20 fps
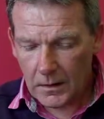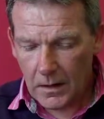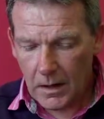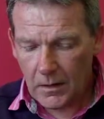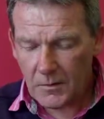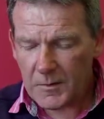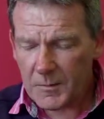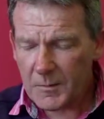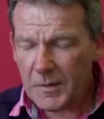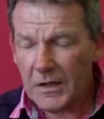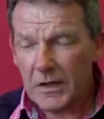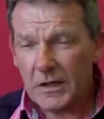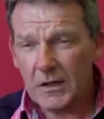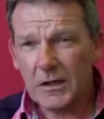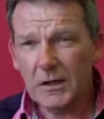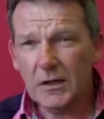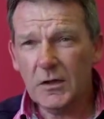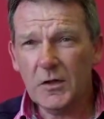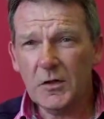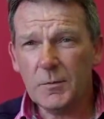was beginning
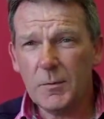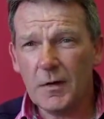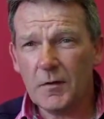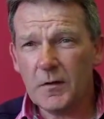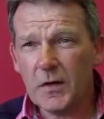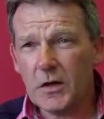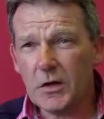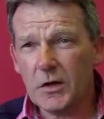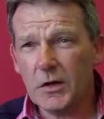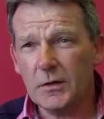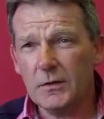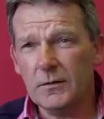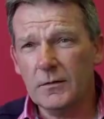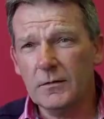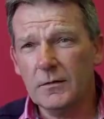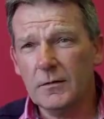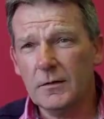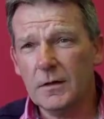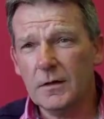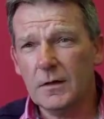to lose my vision,
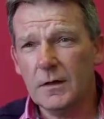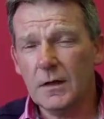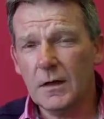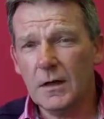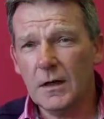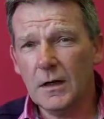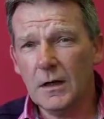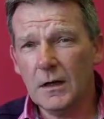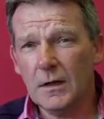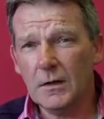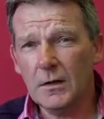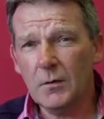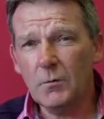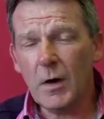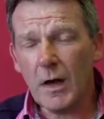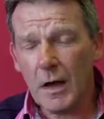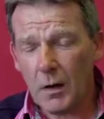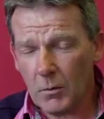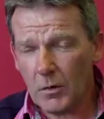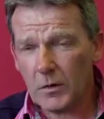the
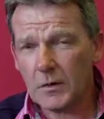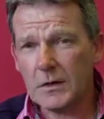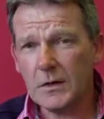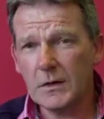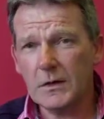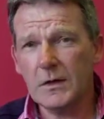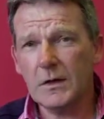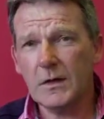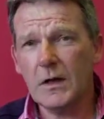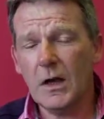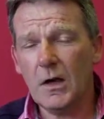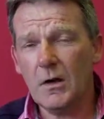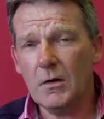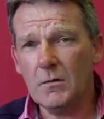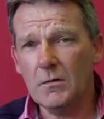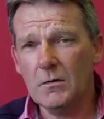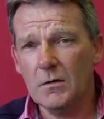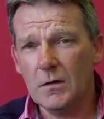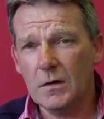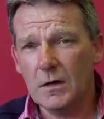way I wanted to
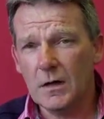go.